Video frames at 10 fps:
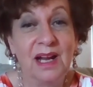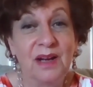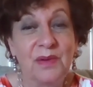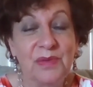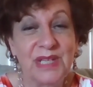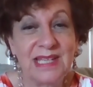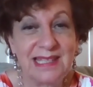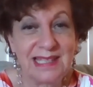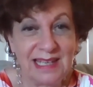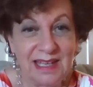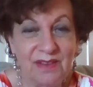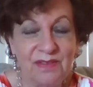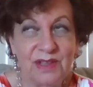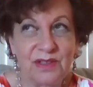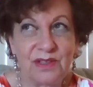receive.
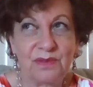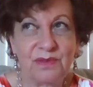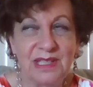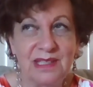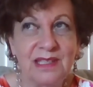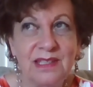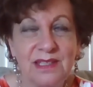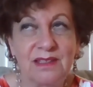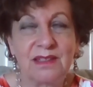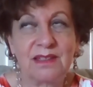There's resistance